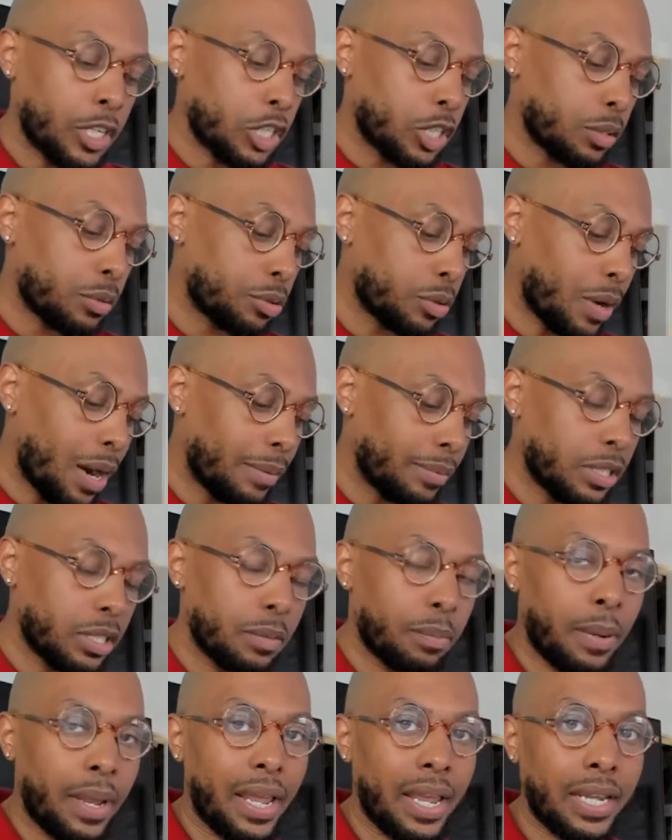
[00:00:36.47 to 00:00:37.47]
Subscribe to
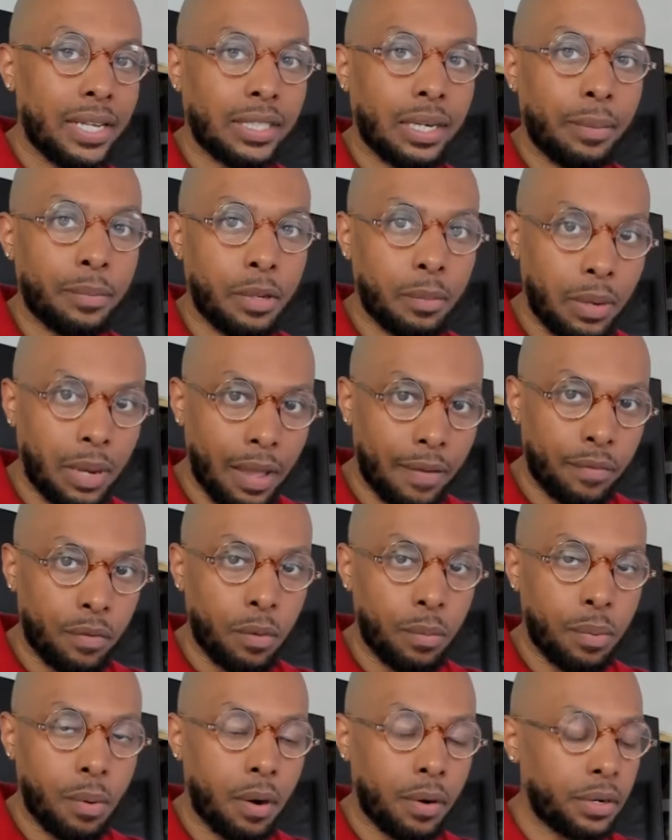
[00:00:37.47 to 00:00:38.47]
the page. I'm your
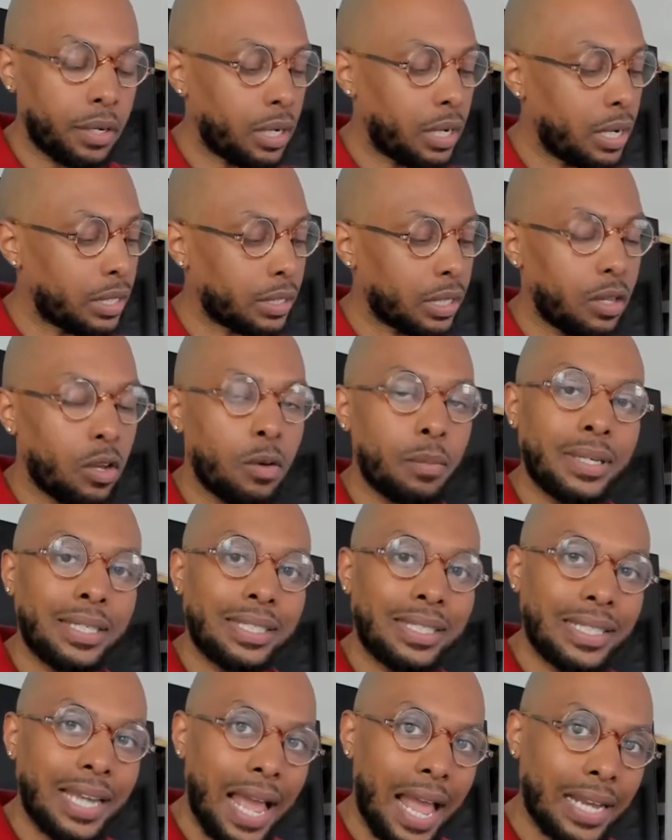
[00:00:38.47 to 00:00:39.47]
platform partner, your hustling
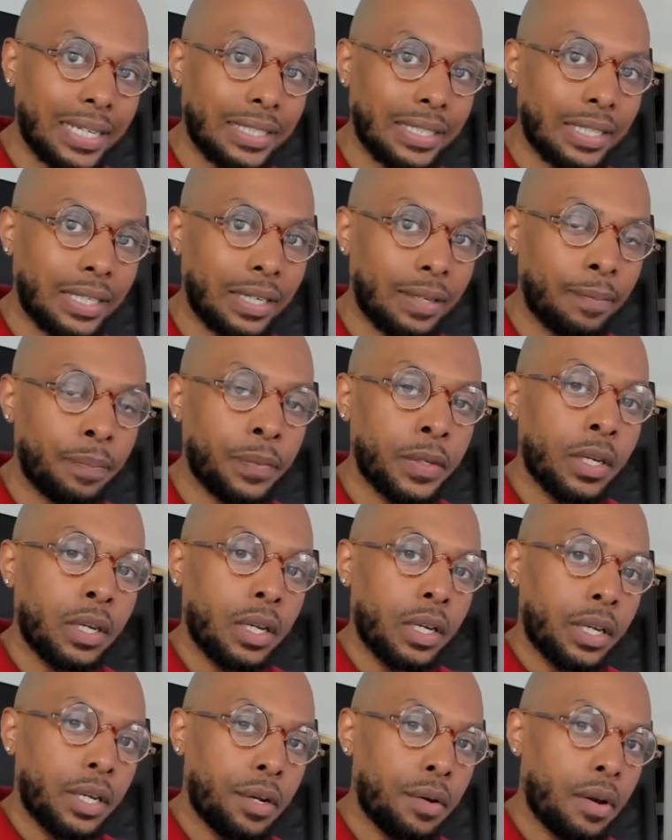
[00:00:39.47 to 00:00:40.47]
homie Jackson,
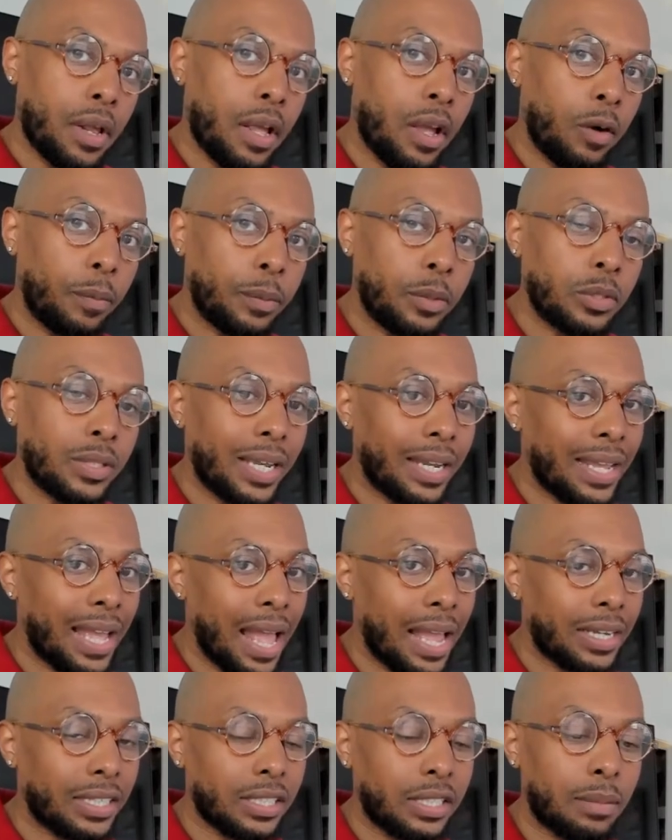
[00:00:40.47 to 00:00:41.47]
here to help you take
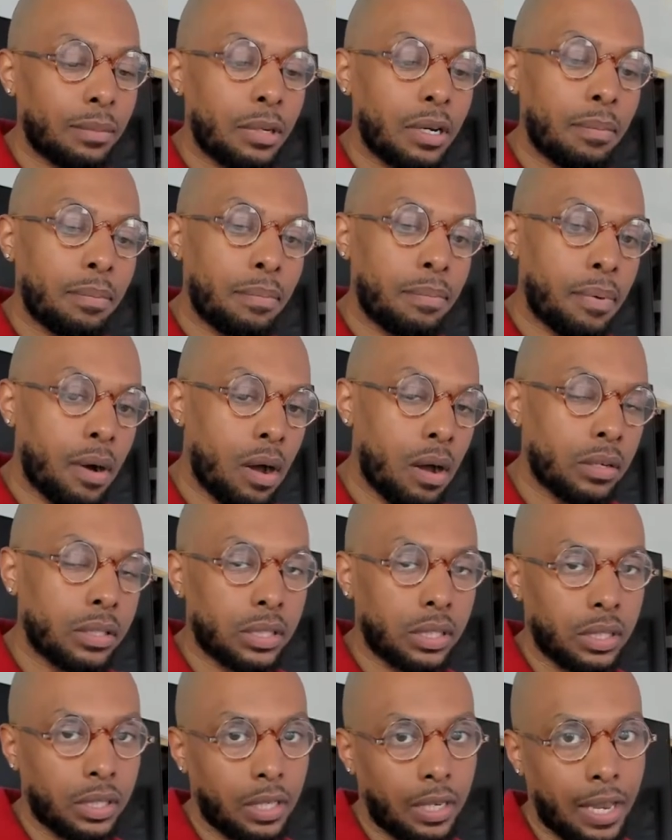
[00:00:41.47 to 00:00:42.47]
action to be the
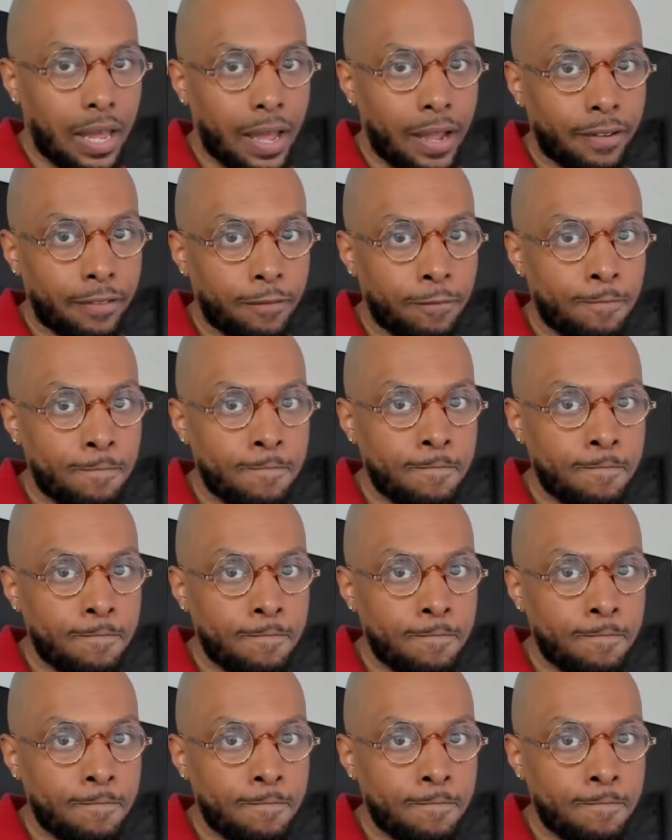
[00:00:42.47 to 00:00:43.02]
boss in your life.